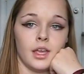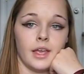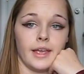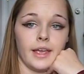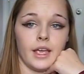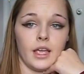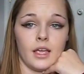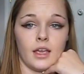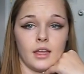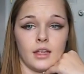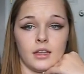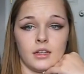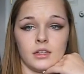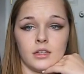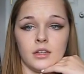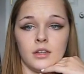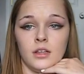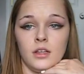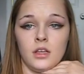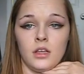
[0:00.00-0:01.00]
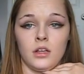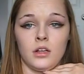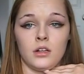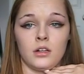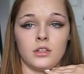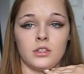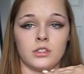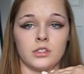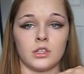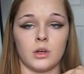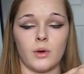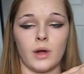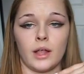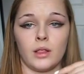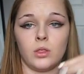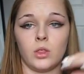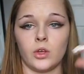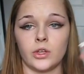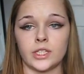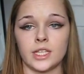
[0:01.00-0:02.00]
And so I
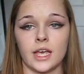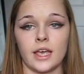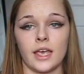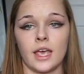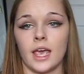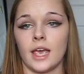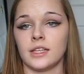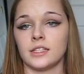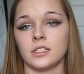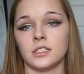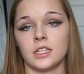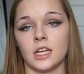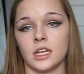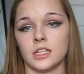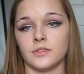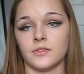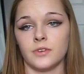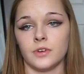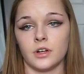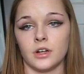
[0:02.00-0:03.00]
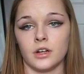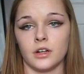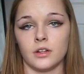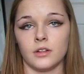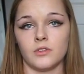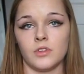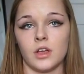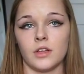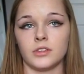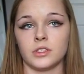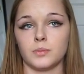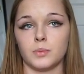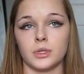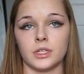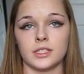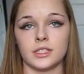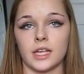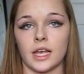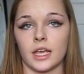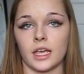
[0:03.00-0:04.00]
looked at Hayes and Tess for a
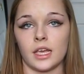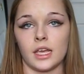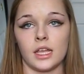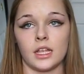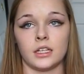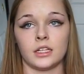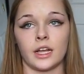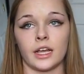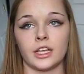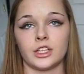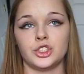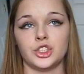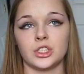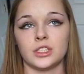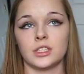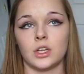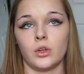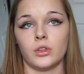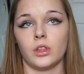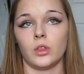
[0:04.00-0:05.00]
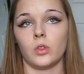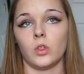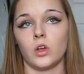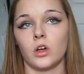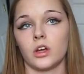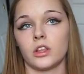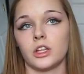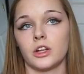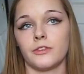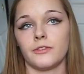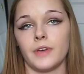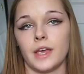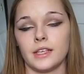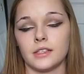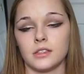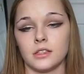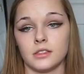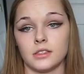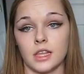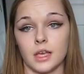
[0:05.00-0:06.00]
split second, and I could just tell the look on their
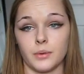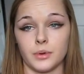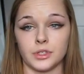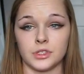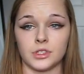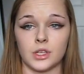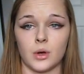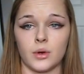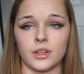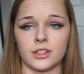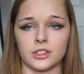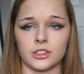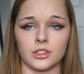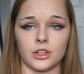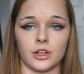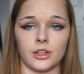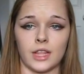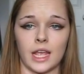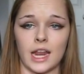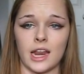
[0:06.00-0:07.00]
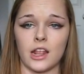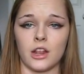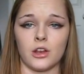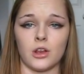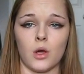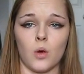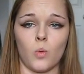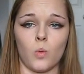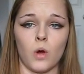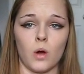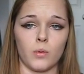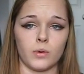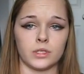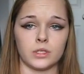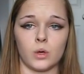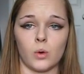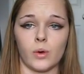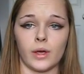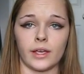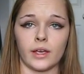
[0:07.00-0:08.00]
faces. They were so concerned. They didn't know what was
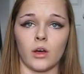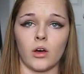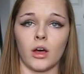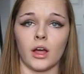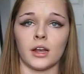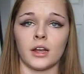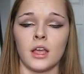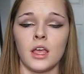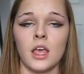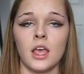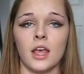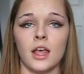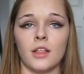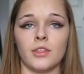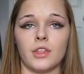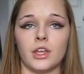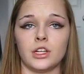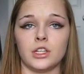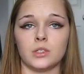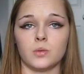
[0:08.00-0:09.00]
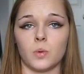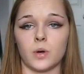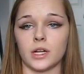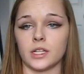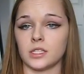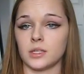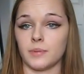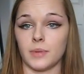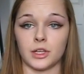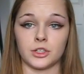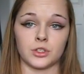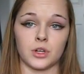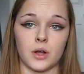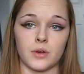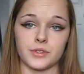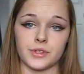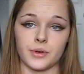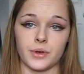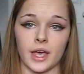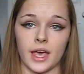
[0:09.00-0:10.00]
going on. They just wanted to make sure I
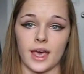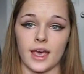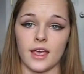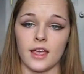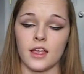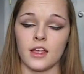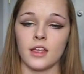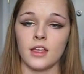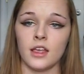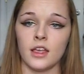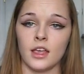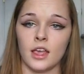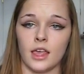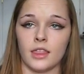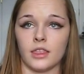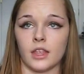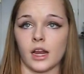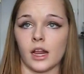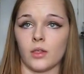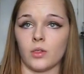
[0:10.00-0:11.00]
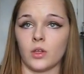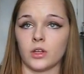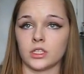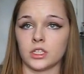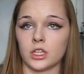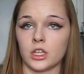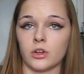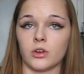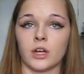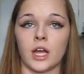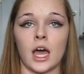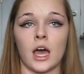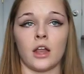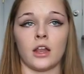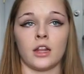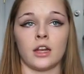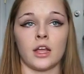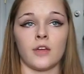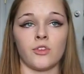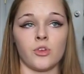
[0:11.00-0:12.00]
was okay. And then I looked at the crowd,
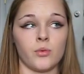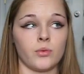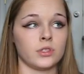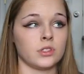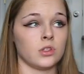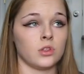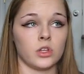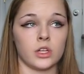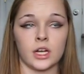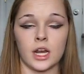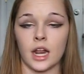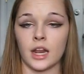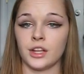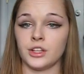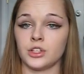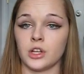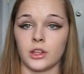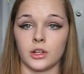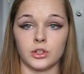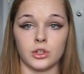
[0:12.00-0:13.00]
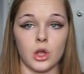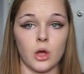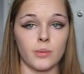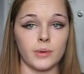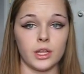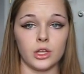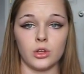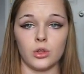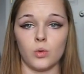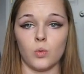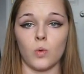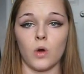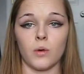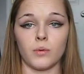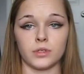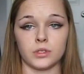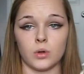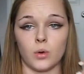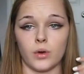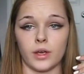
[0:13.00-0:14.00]
and everyone's looking at each other. Nobody knew what
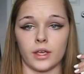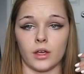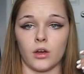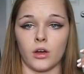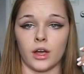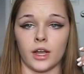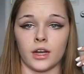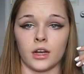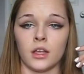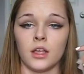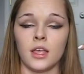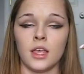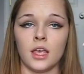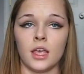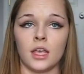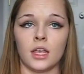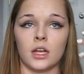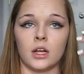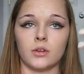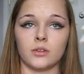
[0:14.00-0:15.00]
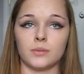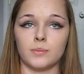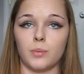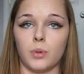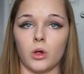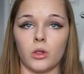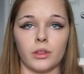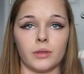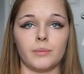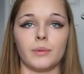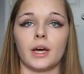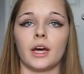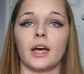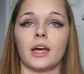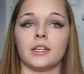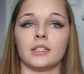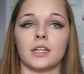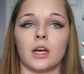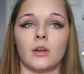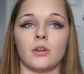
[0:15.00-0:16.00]
was going on. And I was bawling my
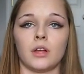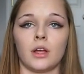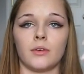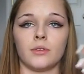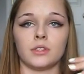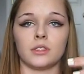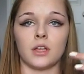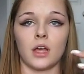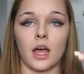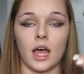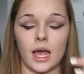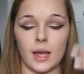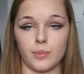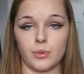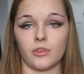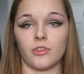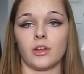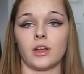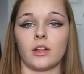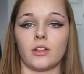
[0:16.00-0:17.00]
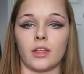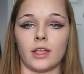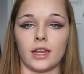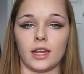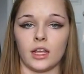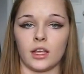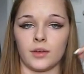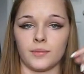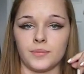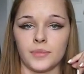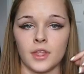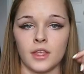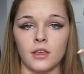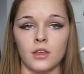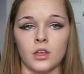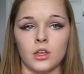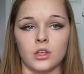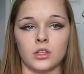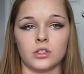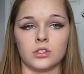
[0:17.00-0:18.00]
eyes out, and I was hyperventilating.
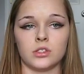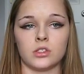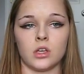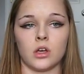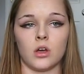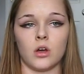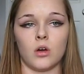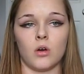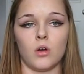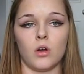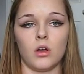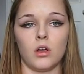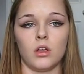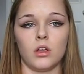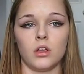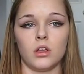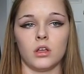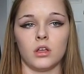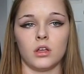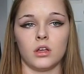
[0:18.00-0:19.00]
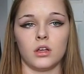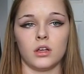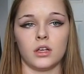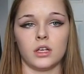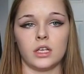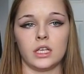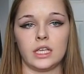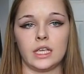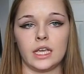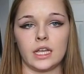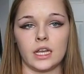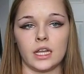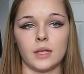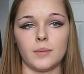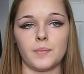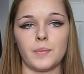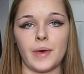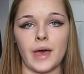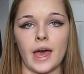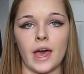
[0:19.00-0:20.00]
So
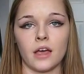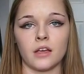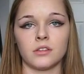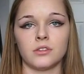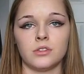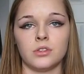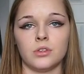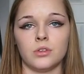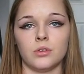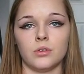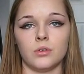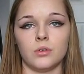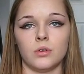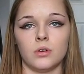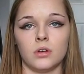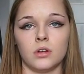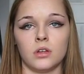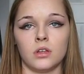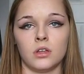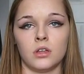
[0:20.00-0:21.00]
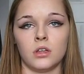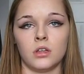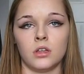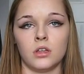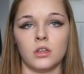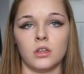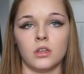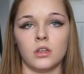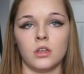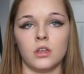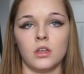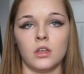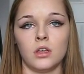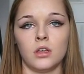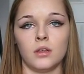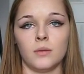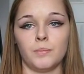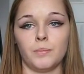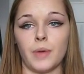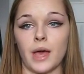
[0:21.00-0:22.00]
getting back to
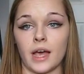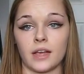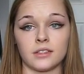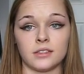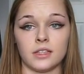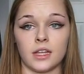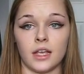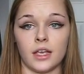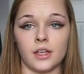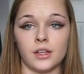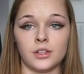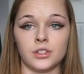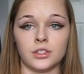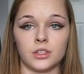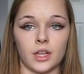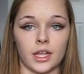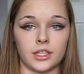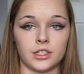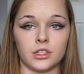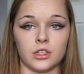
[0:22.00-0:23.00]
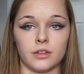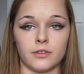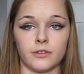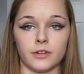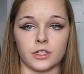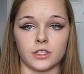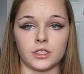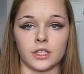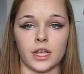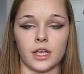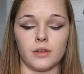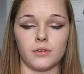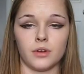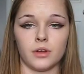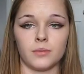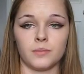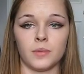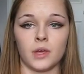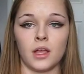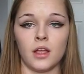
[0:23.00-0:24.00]
backstage, like to the first aid
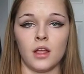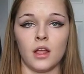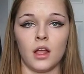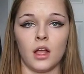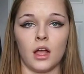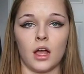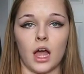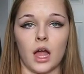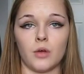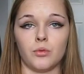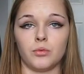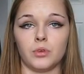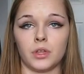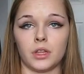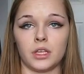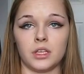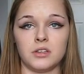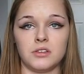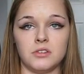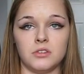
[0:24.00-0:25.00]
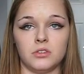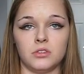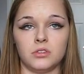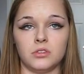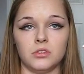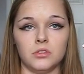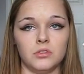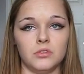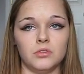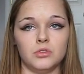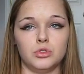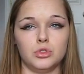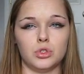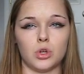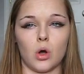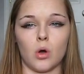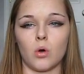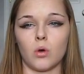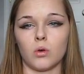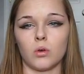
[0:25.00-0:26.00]
room, I really
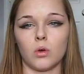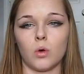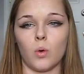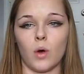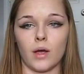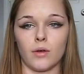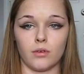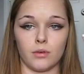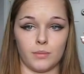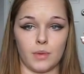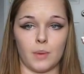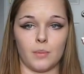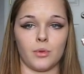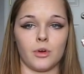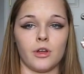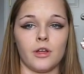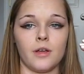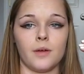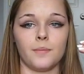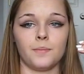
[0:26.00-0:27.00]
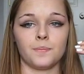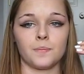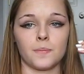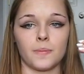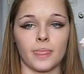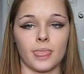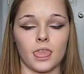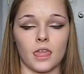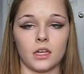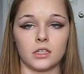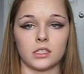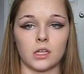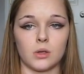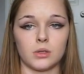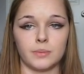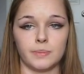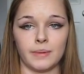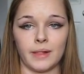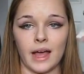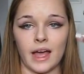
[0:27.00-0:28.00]
don't quite remember it because I
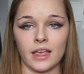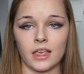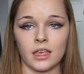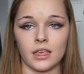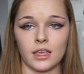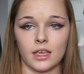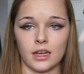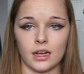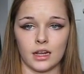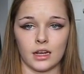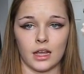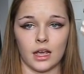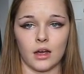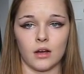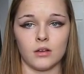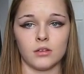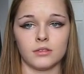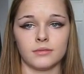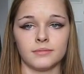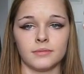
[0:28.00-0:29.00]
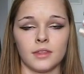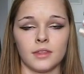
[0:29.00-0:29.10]
was blacking in and out.